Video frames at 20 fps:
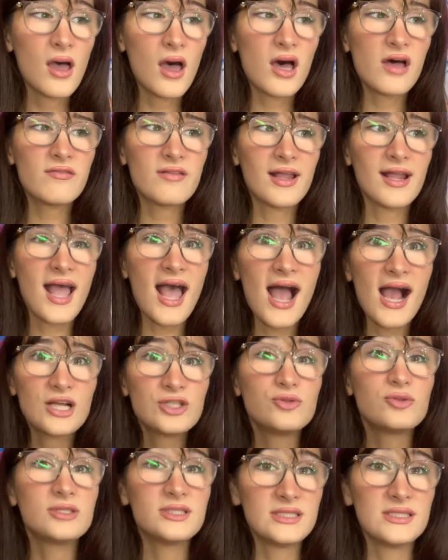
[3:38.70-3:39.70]
of like
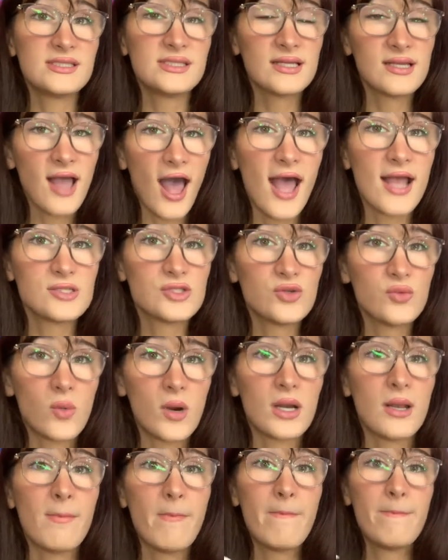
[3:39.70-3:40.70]
actual decent guys who
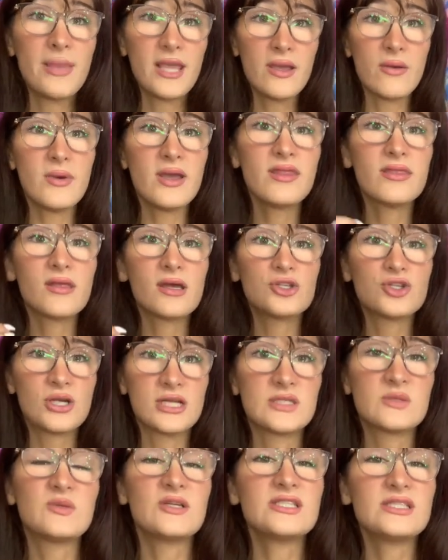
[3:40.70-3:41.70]
want to be with a
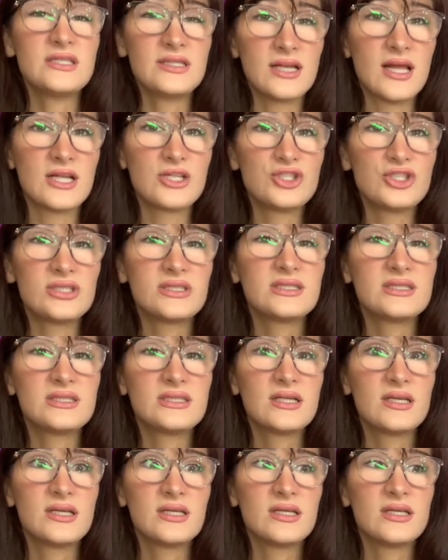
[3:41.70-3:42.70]
trans person and not
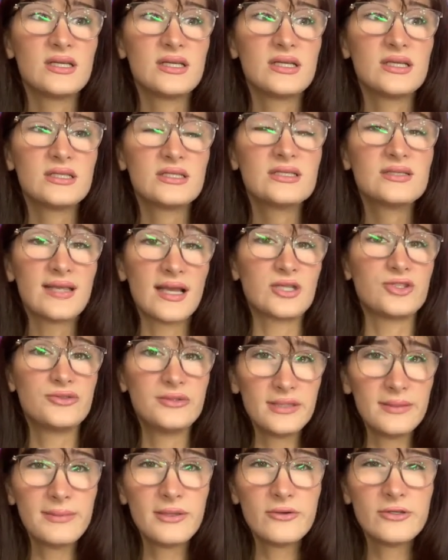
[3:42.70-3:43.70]
just
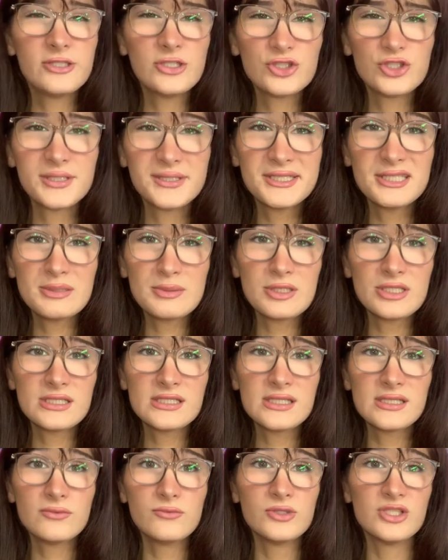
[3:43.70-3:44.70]
sexually be with a trans
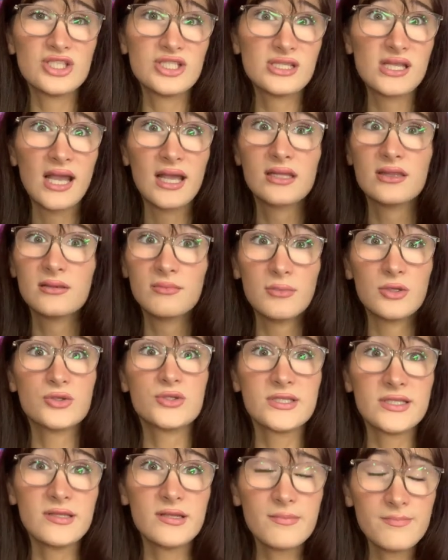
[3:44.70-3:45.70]
person, which is like
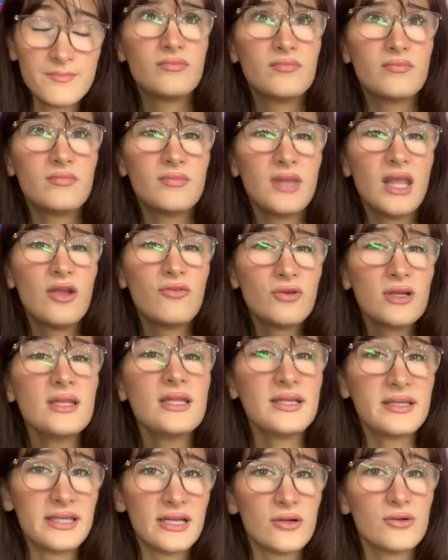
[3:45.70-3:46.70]
most of them. It
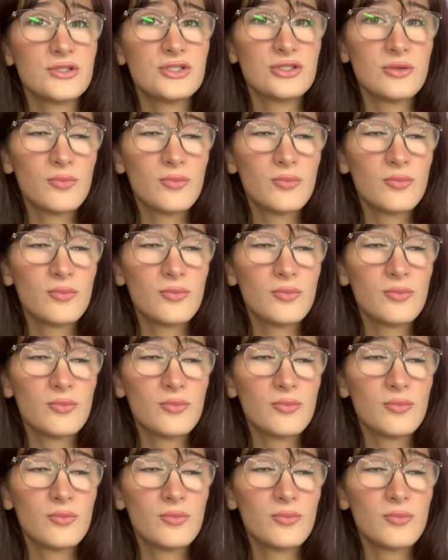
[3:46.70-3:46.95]
really narrows your